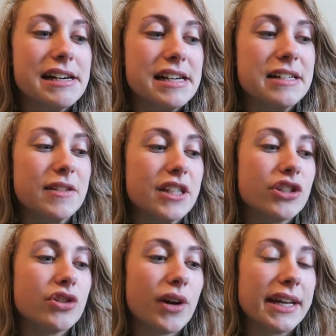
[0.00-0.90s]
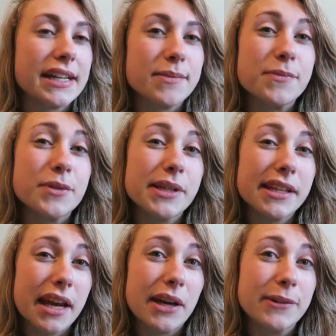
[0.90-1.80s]
I'm gonna try and get some food
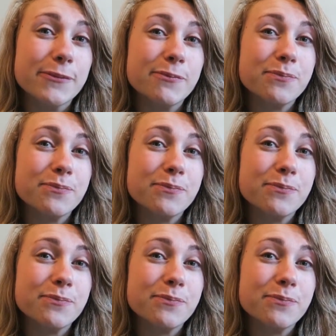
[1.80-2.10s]
in now.